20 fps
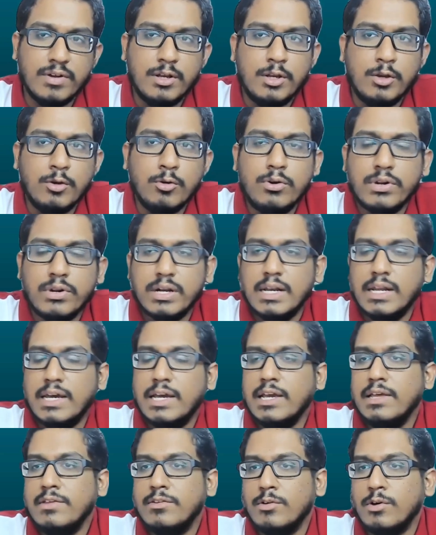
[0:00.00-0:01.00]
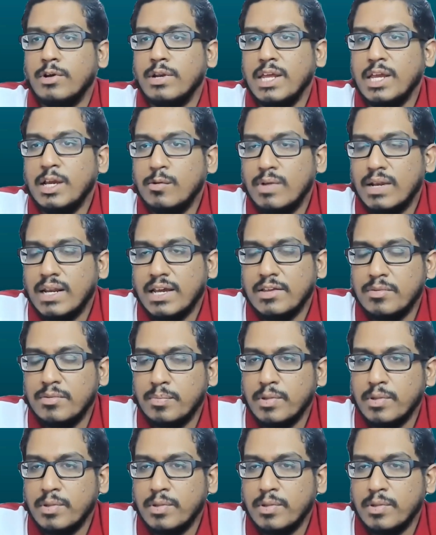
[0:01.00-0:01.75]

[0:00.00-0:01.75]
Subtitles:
neutralize or equalize